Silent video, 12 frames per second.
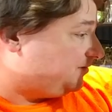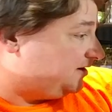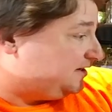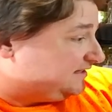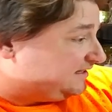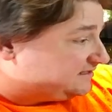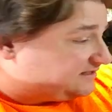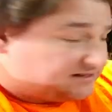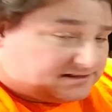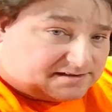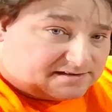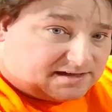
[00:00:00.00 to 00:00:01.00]
But let's get
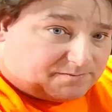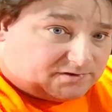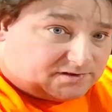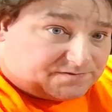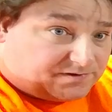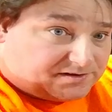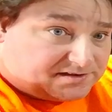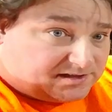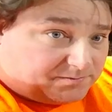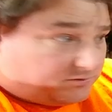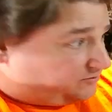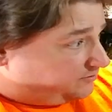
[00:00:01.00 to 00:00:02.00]
this assembled. It's very
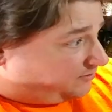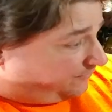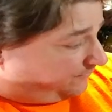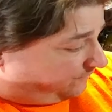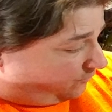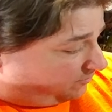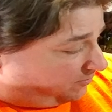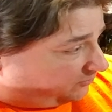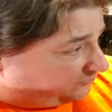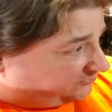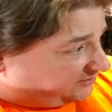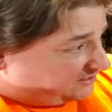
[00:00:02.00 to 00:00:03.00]
simple. Four
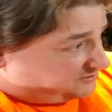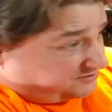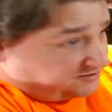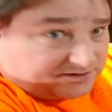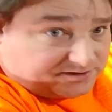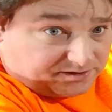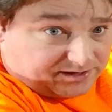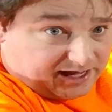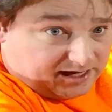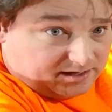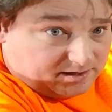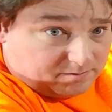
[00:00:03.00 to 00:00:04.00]
bolts attach this to
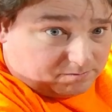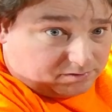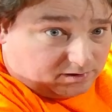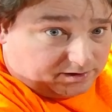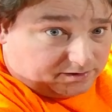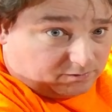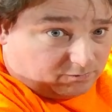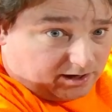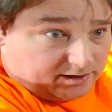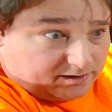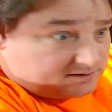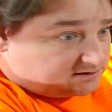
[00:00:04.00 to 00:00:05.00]
that. Plug in the
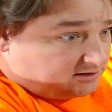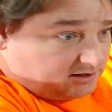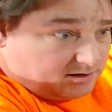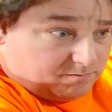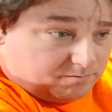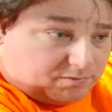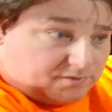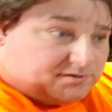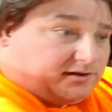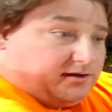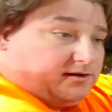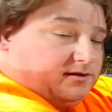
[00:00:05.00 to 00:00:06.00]
wires. Put
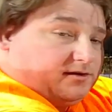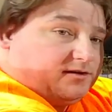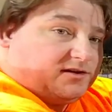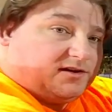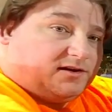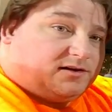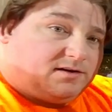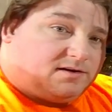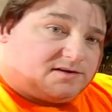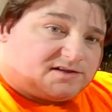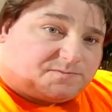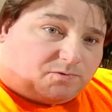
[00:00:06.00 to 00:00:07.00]
the
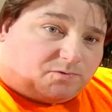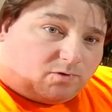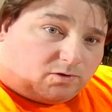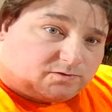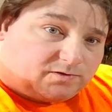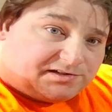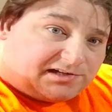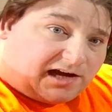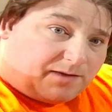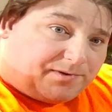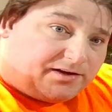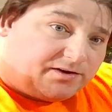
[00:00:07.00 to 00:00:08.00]
spool holder on
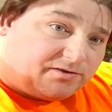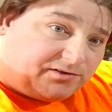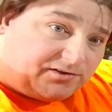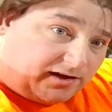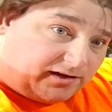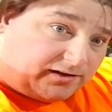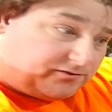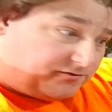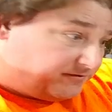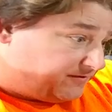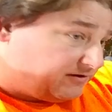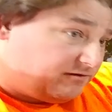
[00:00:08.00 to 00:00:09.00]
top and you're done. It's a
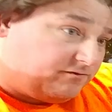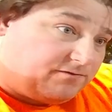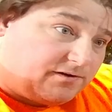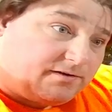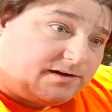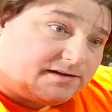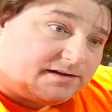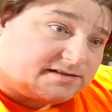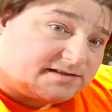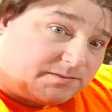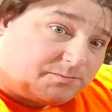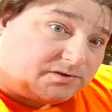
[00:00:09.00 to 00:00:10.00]
very, very
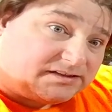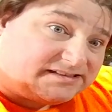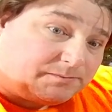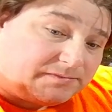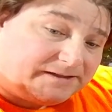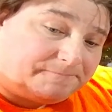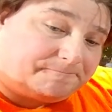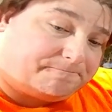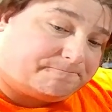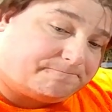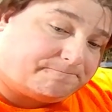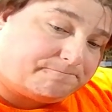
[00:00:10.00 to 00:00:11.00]
simple assembly.
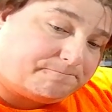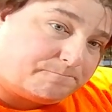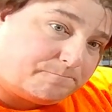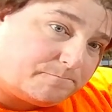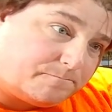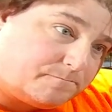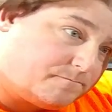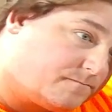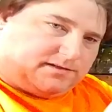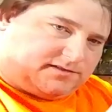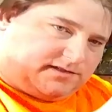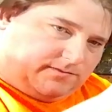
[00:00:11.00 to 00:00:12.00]

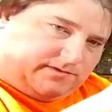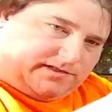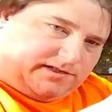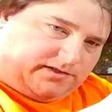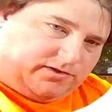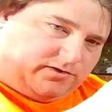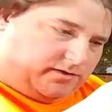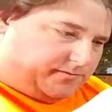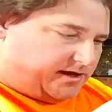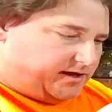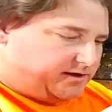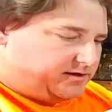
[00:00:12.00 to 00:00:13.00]
Let's see what's in the goodie
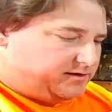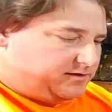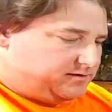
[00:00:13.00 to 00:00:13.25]
bag.